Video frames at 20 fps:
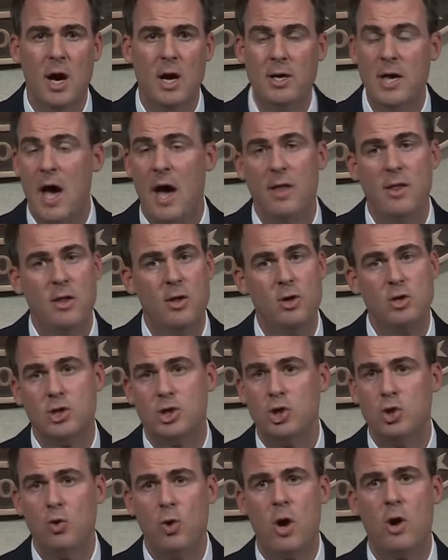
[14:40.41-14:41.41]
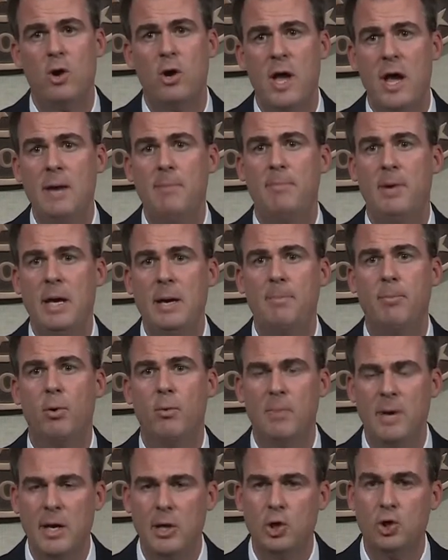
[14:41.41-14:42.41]
Yeah, there's 208 people
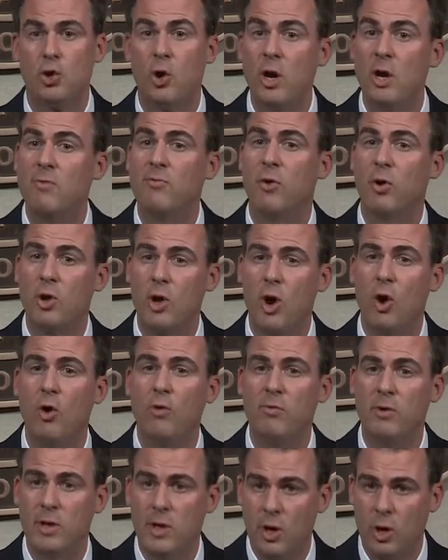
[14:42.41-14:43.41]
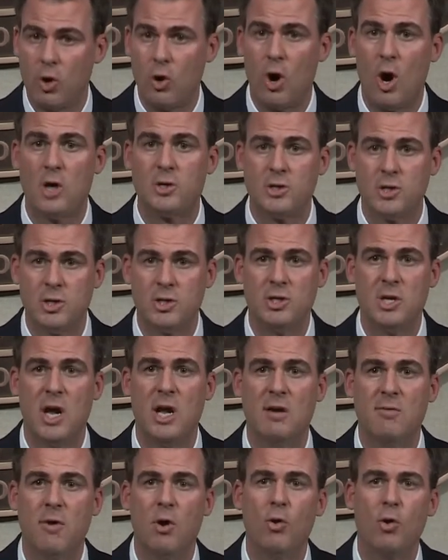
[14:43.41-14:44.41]
being treated for COVID across the
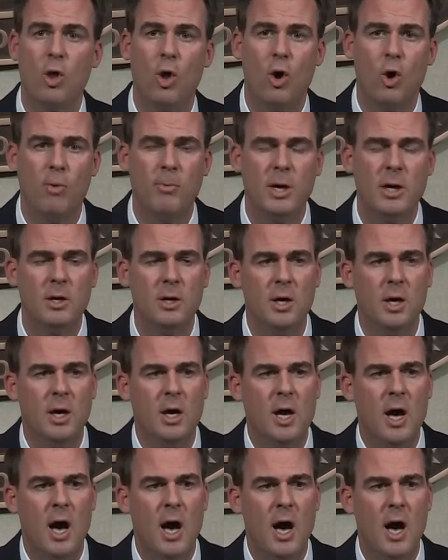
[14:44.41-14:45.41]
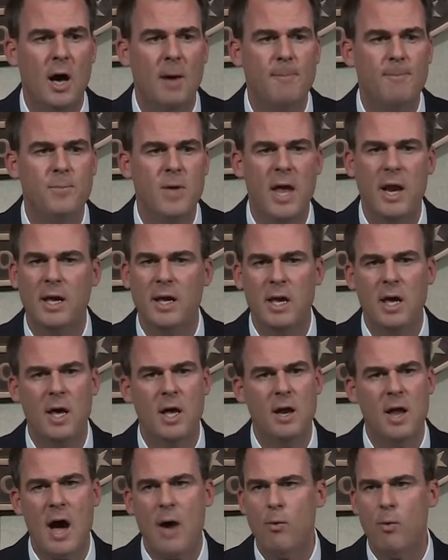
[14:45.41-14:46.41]
state of Oklahoma. And
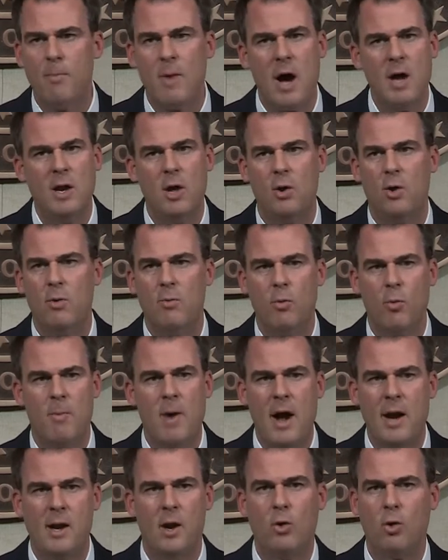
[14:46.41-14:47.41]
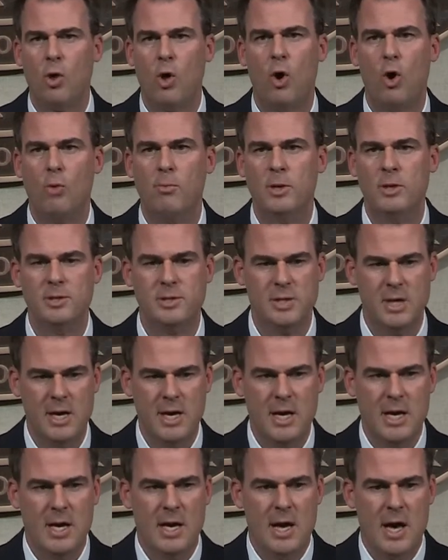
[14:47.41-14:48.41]
again, I reminded Oklahomans,
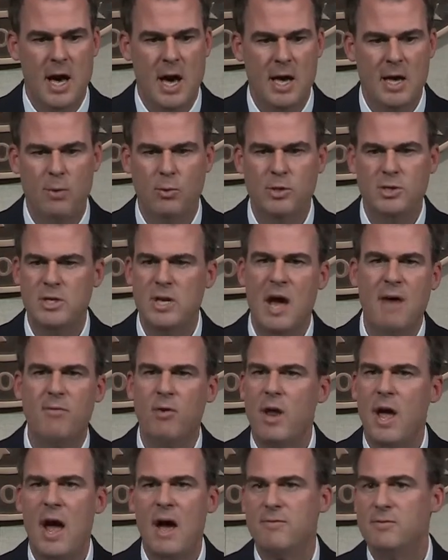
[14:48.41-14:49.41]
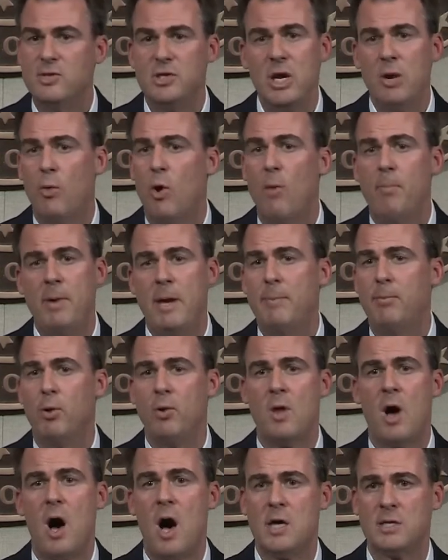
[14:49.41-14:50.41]
it was never to have zero people
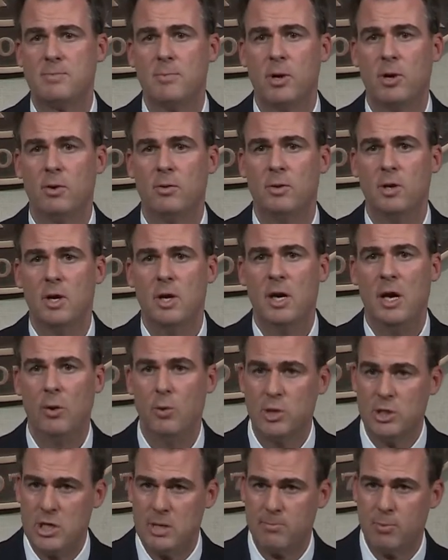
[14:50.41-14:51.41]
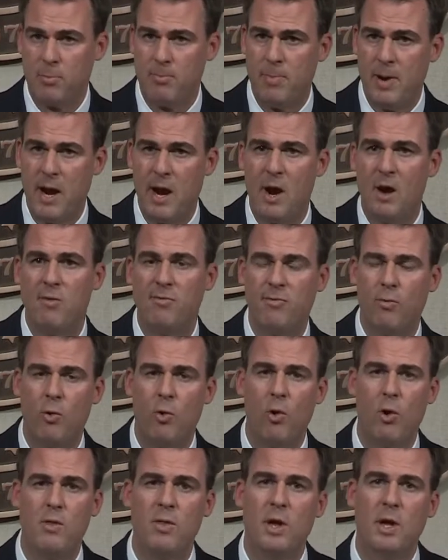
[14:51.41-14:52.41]
in the hospital. It was to prepare
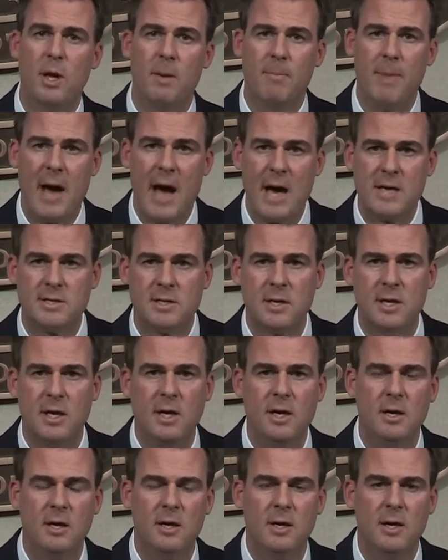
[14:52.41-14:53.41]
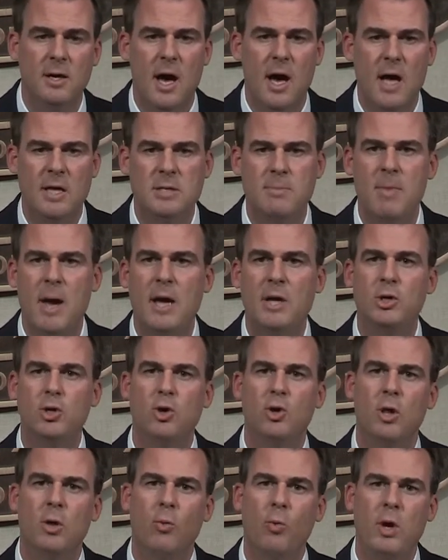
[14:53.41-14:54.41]
for the capacity, to make
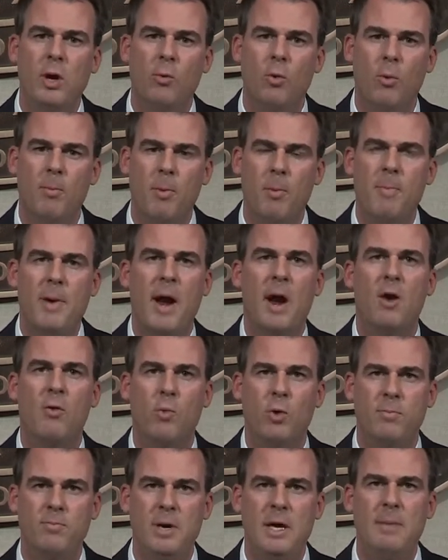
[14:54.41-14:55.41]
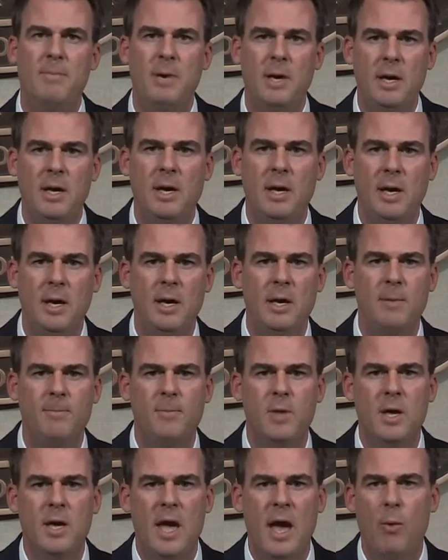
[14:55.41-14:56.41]
sure that we were prepared with
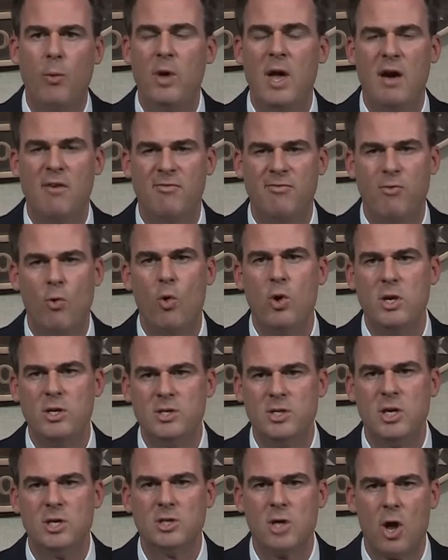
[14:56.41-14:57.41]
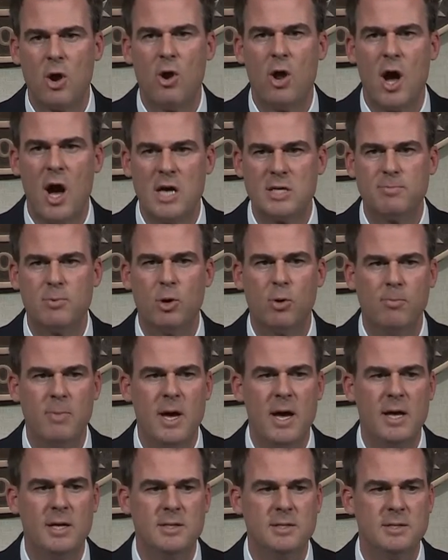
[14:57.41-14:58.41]
PPE. And we have 4,600 hospital
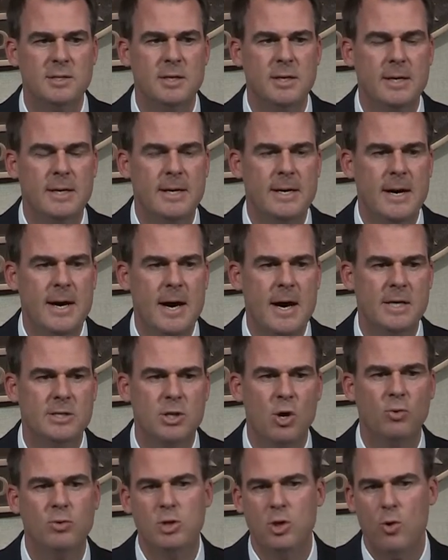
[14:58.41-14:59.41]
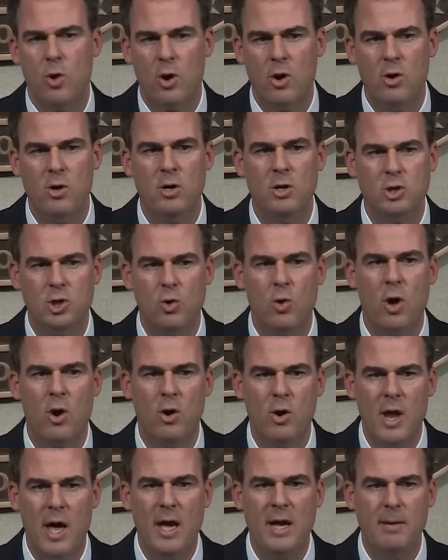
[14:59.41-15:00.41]
beds. So
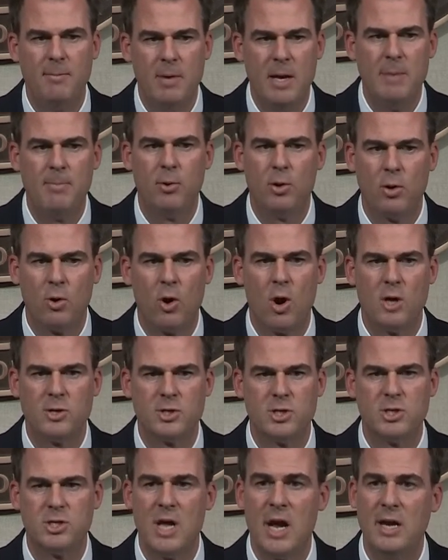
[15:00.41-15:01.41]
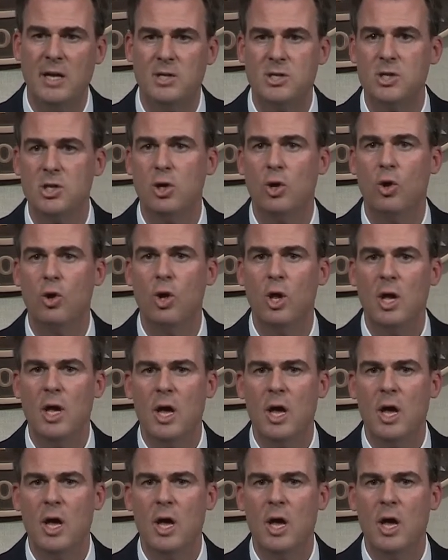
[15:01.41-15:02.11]
208 people across the state is still